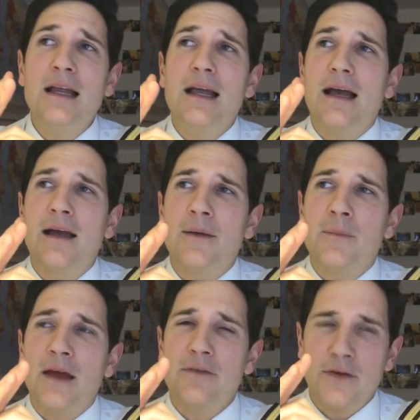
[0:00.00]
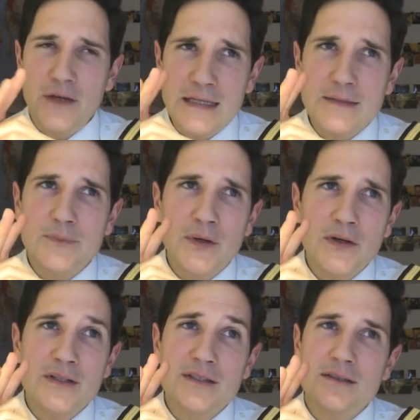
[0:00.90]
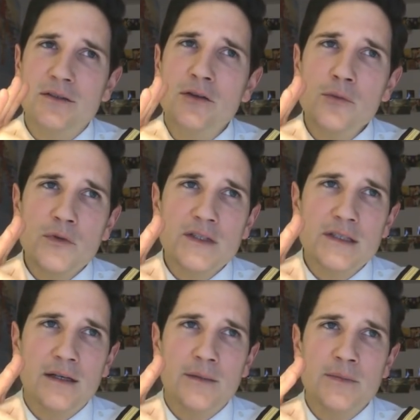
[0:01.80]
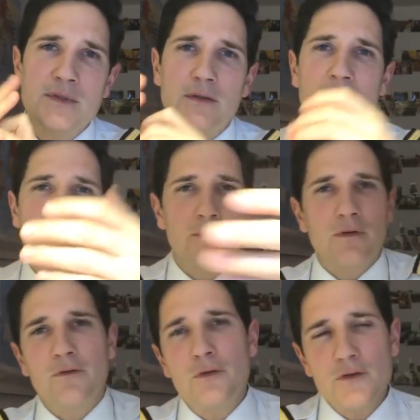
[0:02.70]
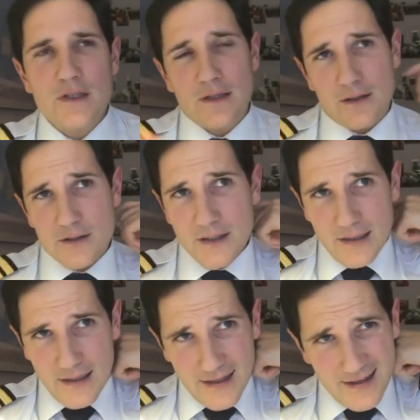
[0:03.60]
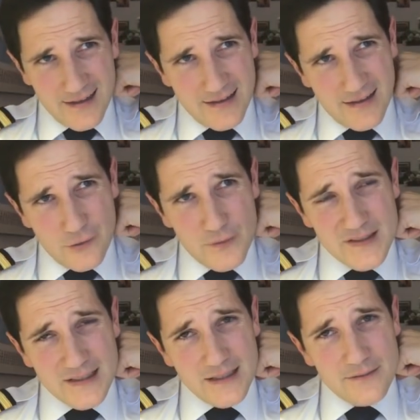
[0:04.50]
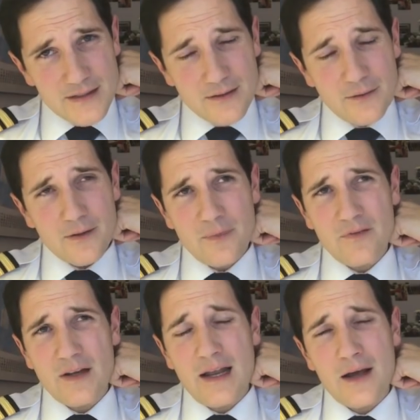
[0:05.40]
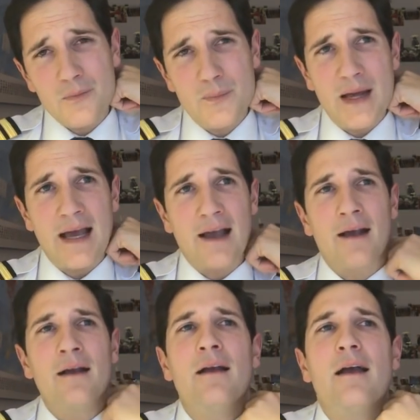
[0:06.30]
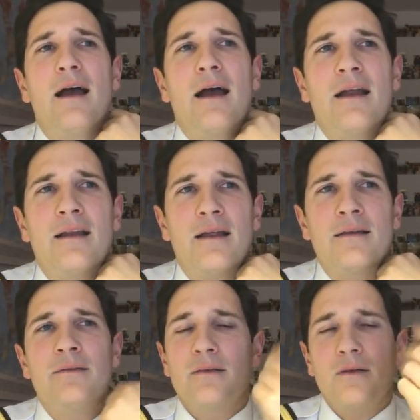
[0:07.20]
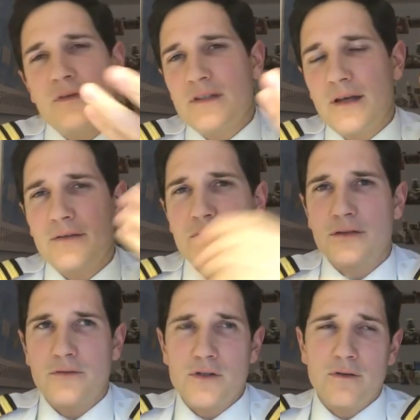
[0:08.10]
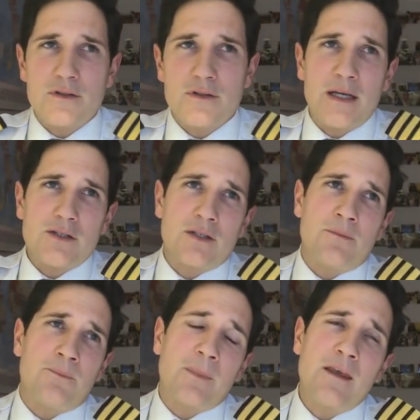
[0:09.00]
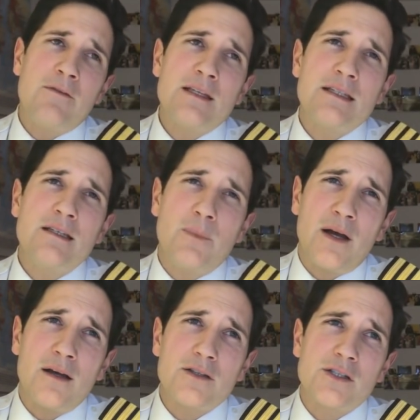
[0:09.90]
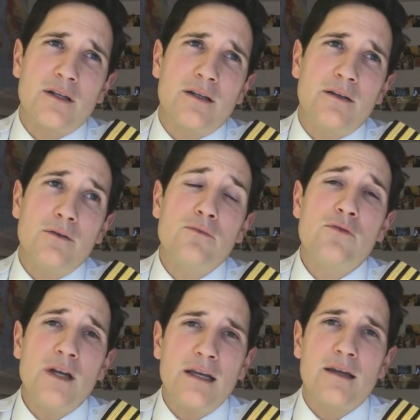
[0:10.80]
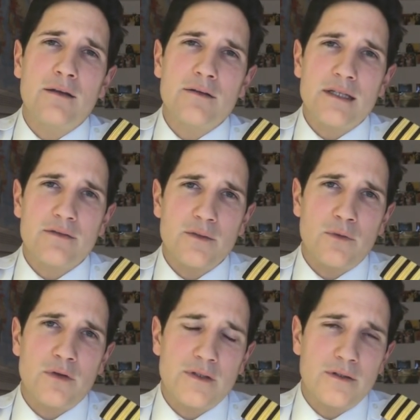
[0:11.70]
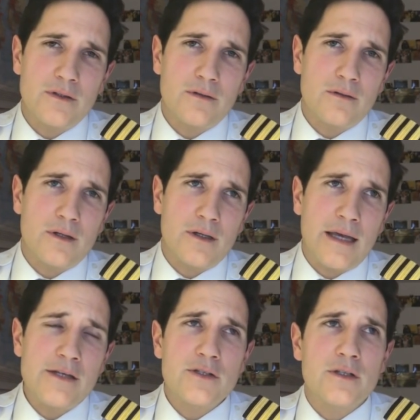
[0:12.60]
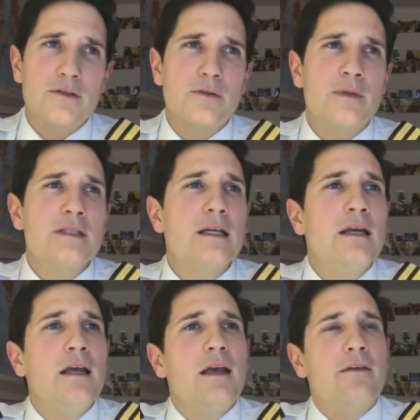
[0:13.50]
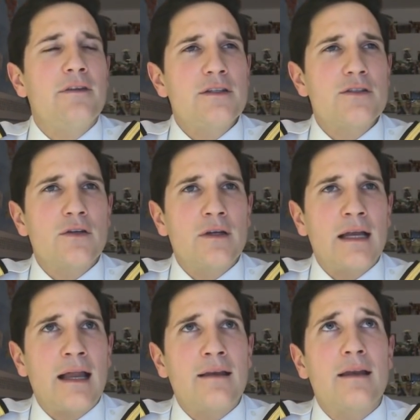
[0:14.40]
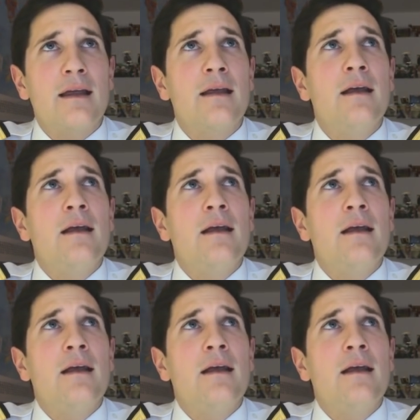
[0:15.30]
I've hit birds numerous times on the fuselage, and it always gives quite a bit of a loud bang. And then obviously you have to do a visual inspection. If it's in departure, you really closely have to monitor your engine instruments. If it's during landing,